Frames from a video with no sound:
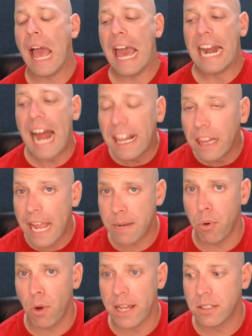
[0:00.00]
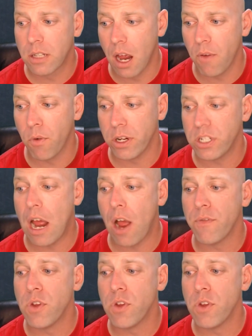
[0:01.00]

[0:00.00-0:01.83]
and I like press coverage. Now,